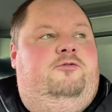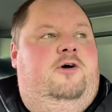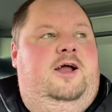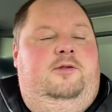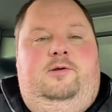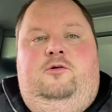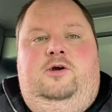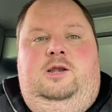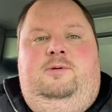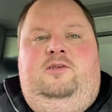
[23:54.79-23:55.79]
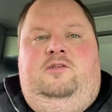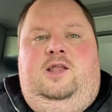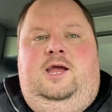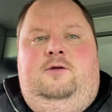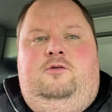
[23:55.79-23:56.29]
Friday's been really busy
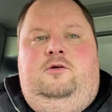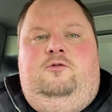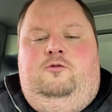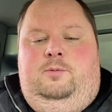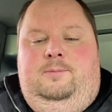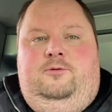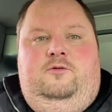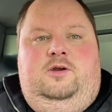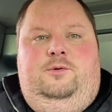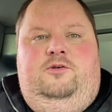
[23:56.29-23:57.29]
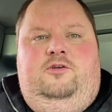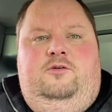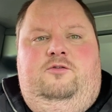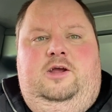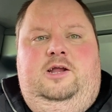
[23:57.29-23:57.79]
today. I've done it for people who've noticed on the
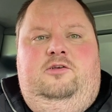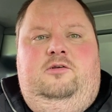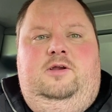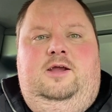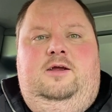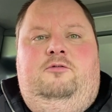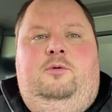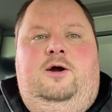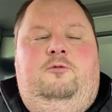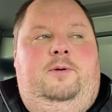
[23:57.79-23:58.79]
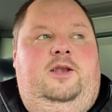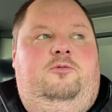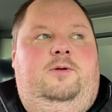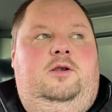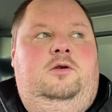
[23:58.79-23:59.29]
feed. Everywhere I've been, it's
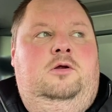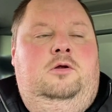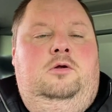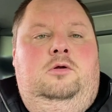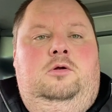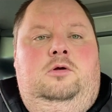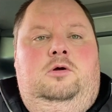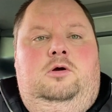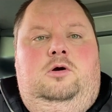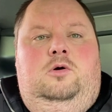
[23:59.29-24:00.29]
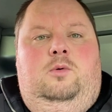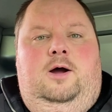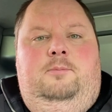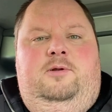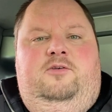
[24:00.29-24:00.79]
been
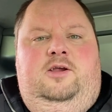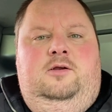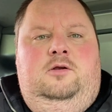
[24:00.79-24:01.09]
quite busy.